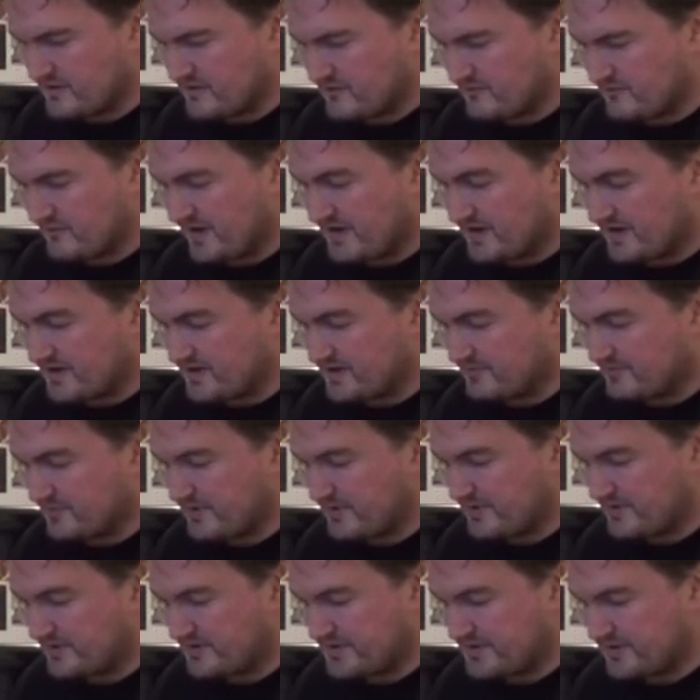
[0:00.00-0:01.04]
Writing the
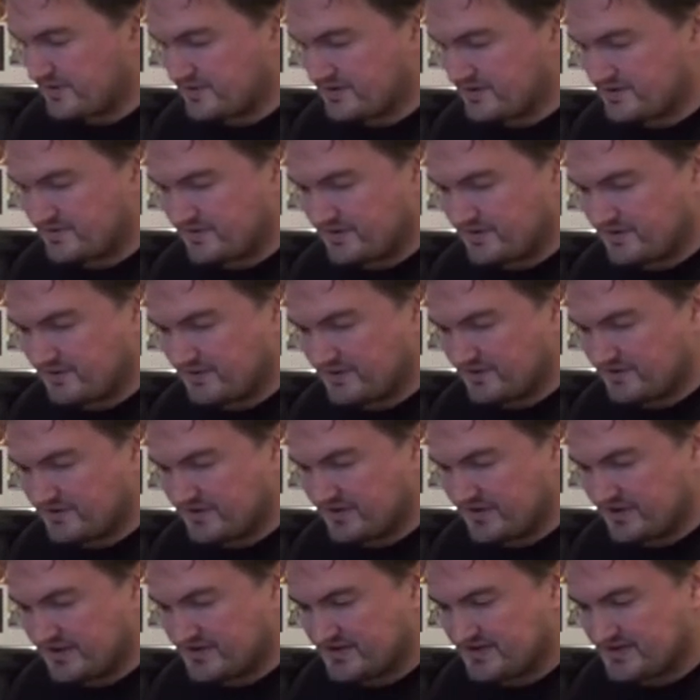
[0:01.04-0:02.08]
pod, a new interview with
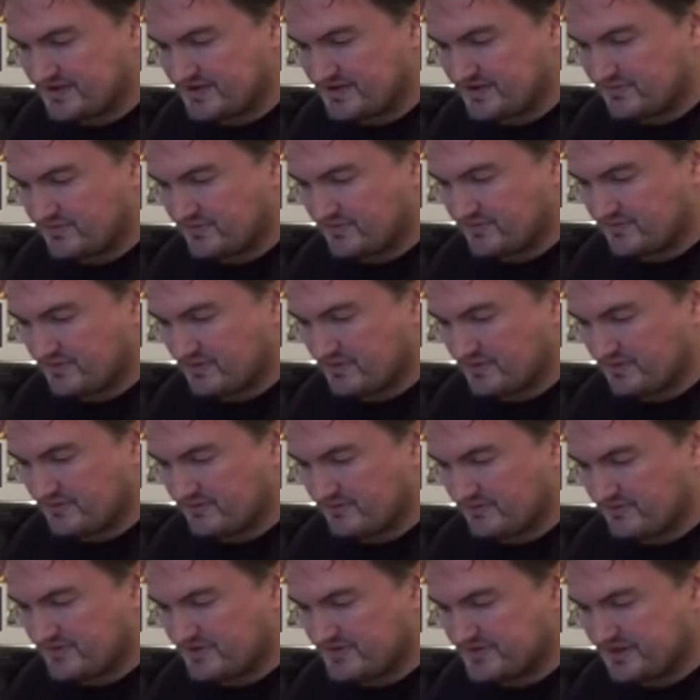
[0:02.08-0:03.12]
Jack Seabrook,
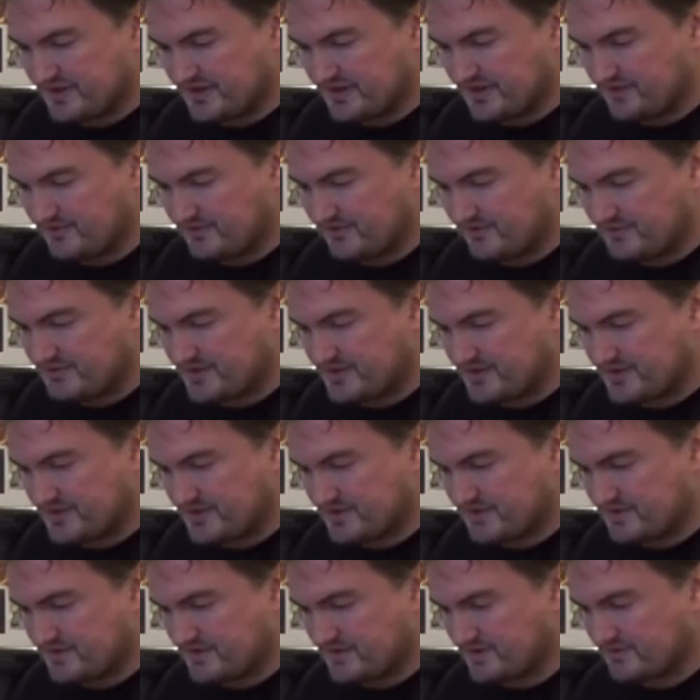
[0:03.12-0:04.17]
author of Stealing Through
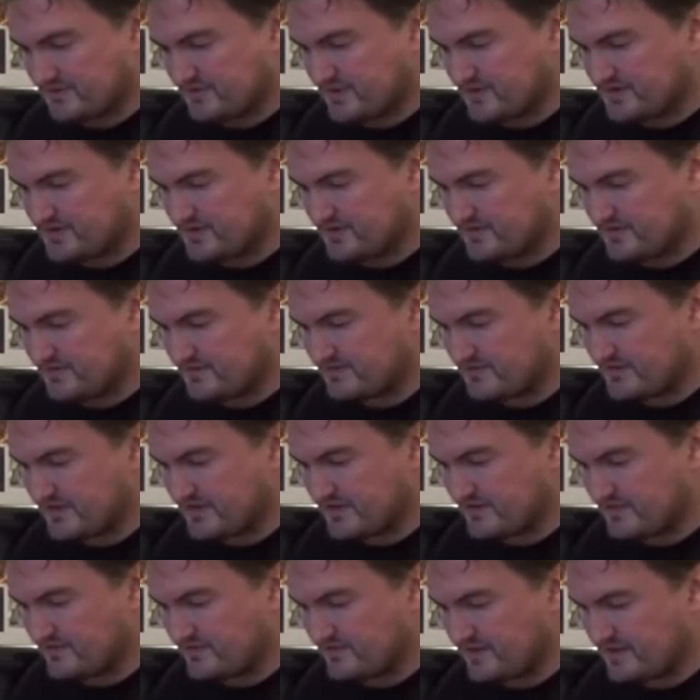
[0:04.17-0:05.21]
Time, on the writings of
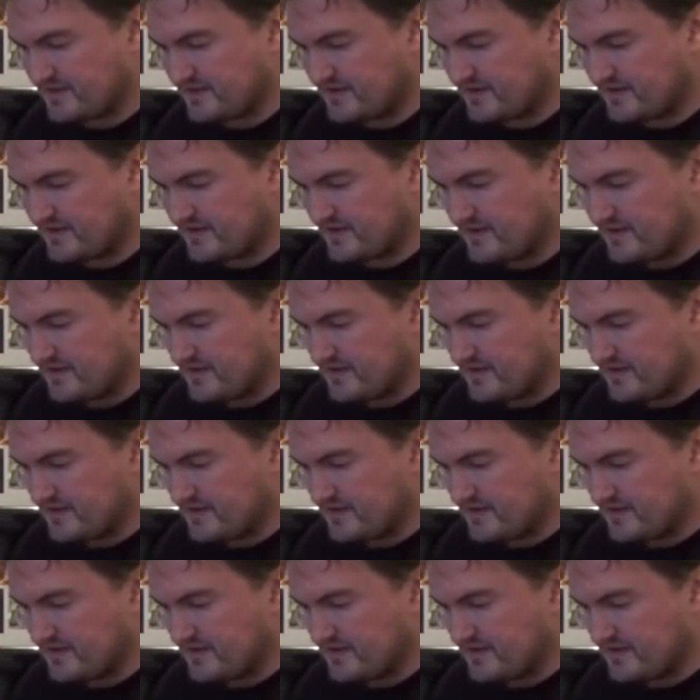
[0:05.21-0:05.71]
Jack Finney,